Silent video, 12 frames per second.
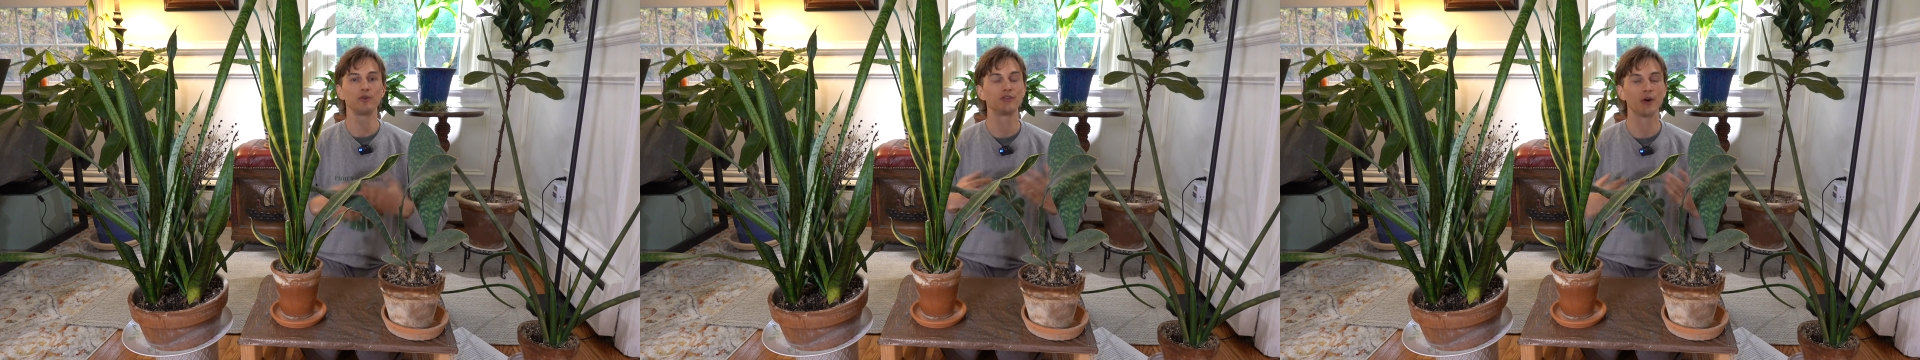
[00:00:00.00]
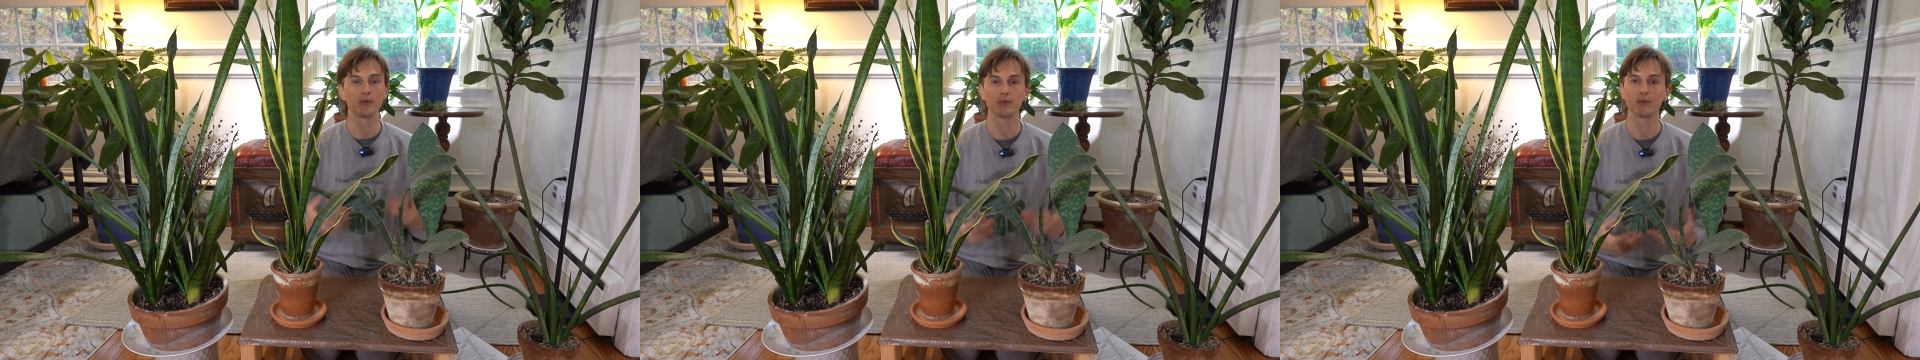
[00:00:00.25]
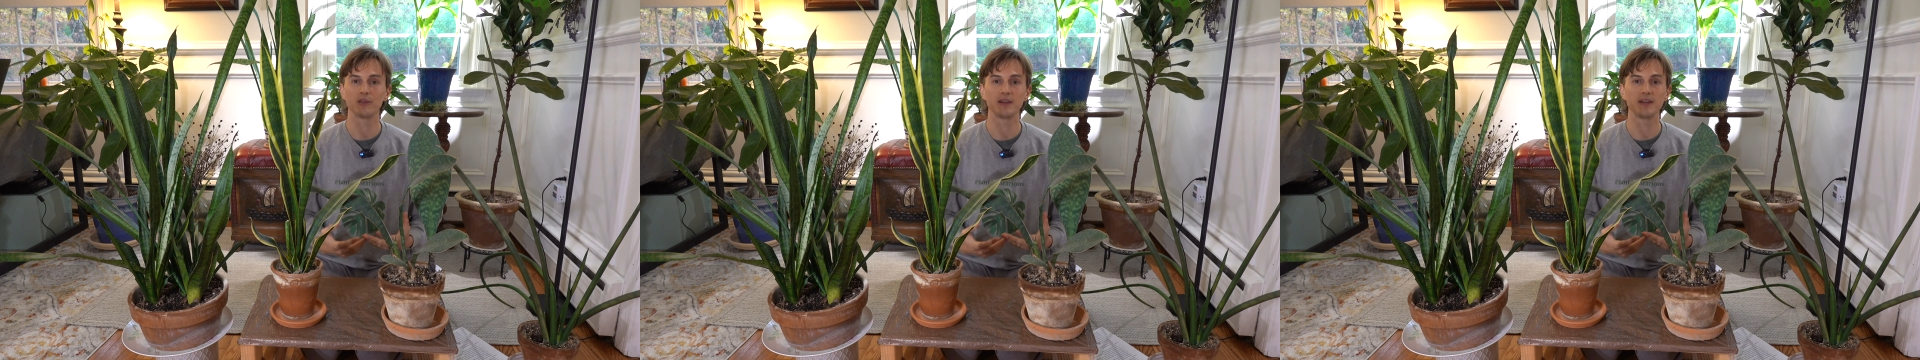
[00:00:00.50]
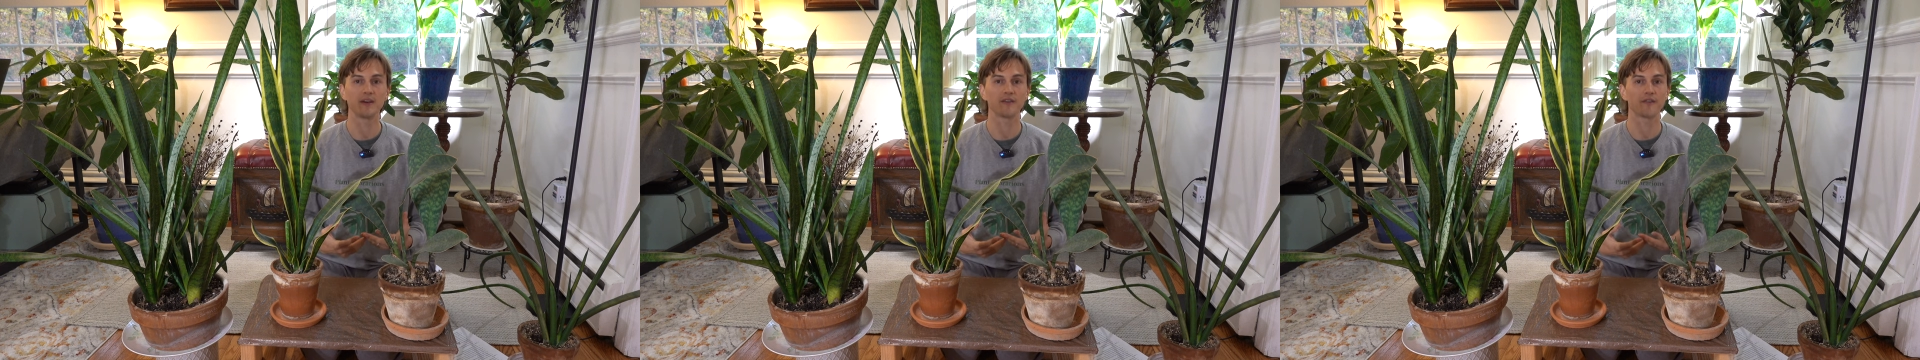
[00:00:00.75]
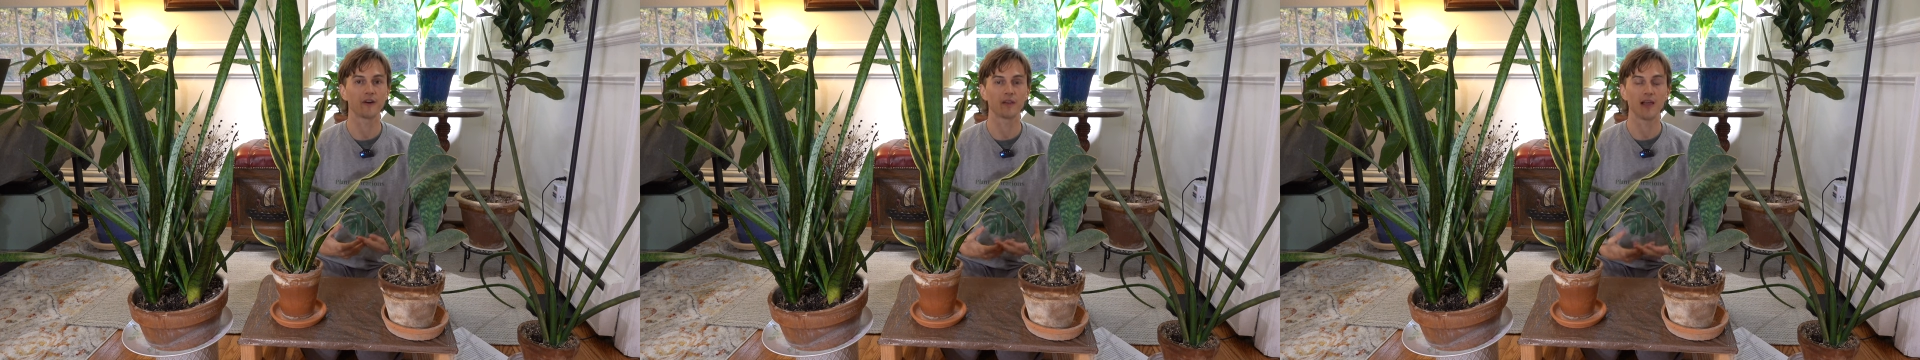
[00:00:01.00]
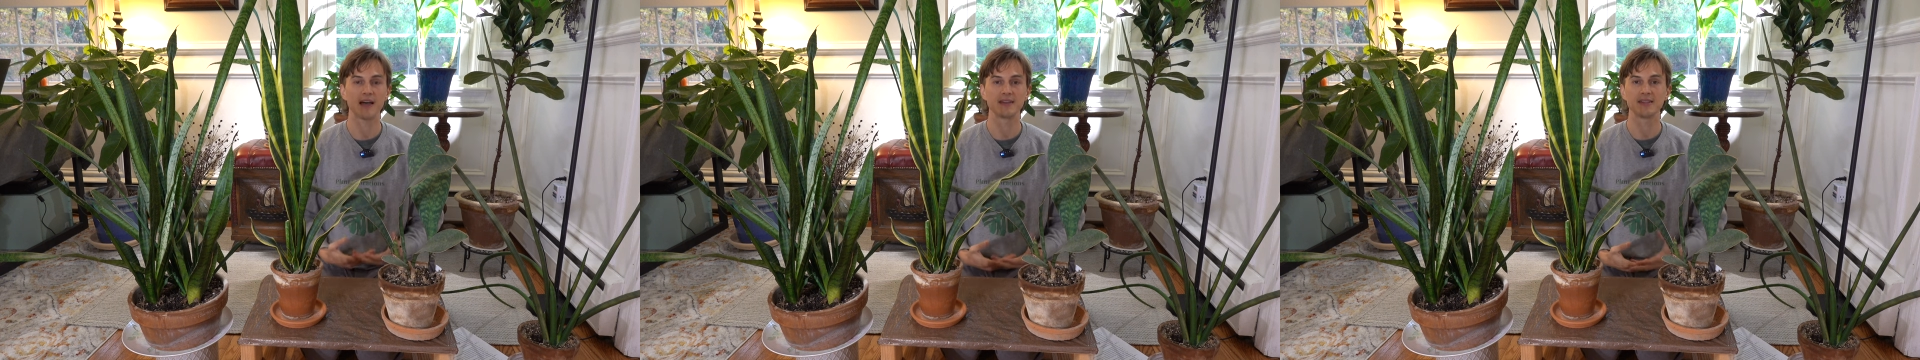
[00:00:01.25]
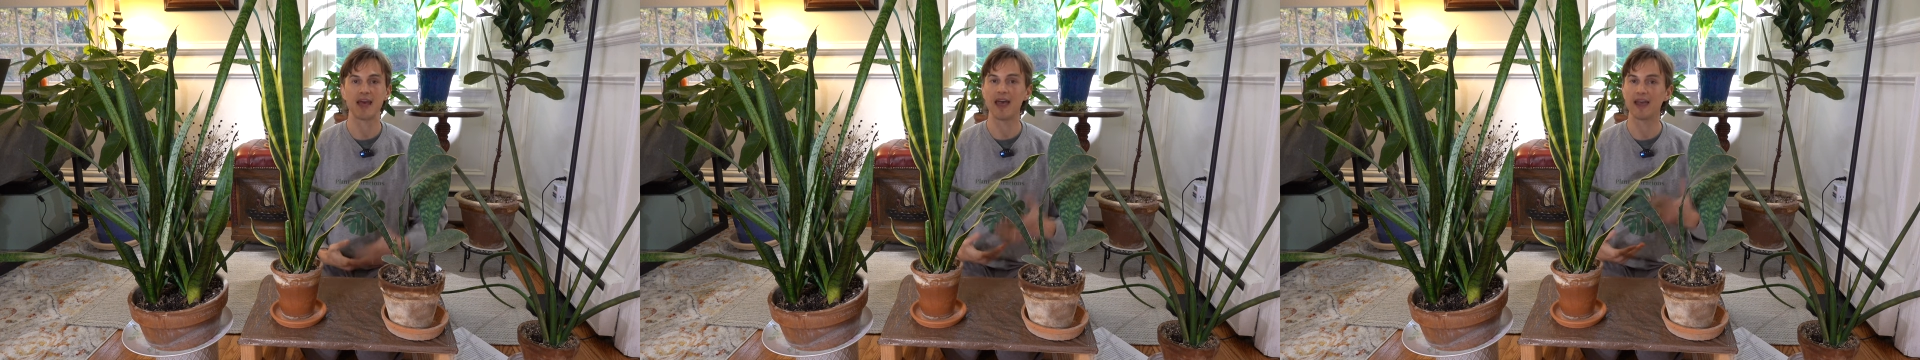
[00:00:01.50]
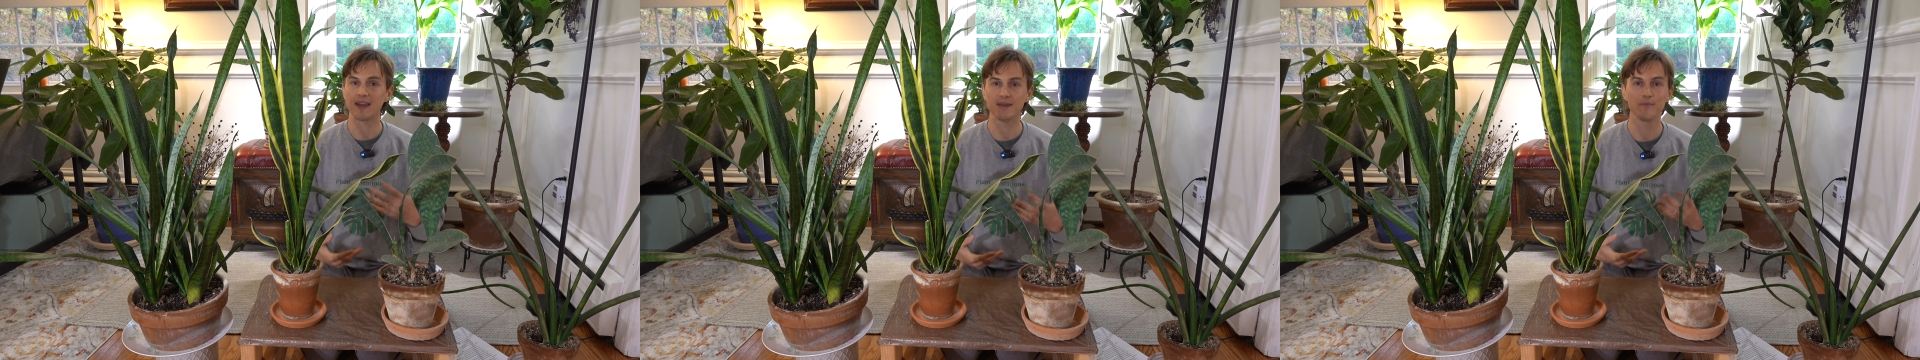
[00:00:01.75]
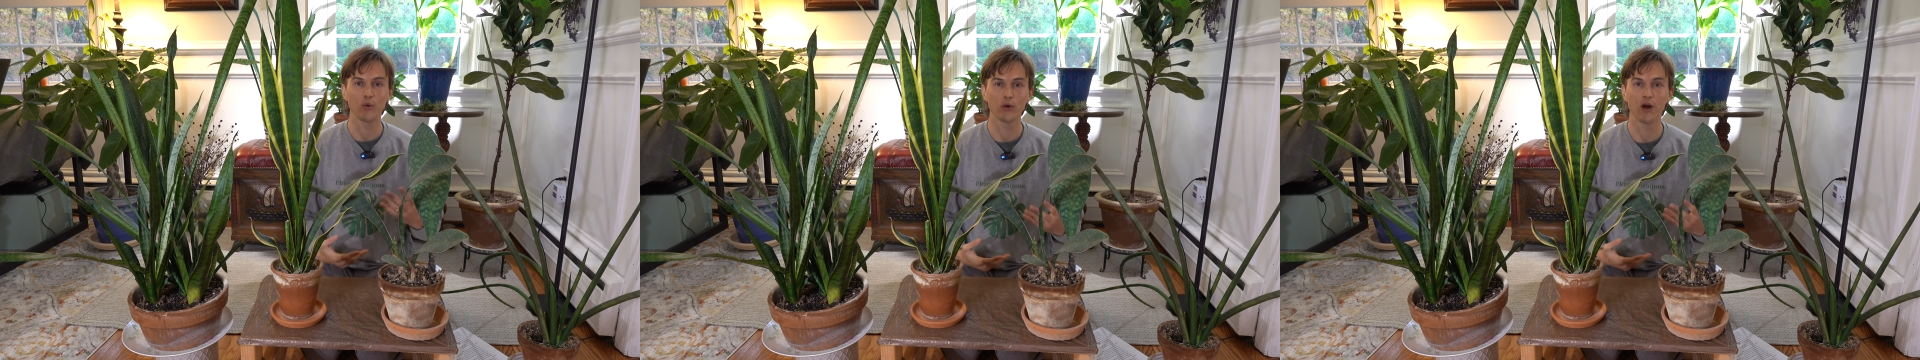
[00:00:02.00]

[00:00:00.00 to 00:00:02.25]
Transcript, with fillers: don't really need to fertilize any more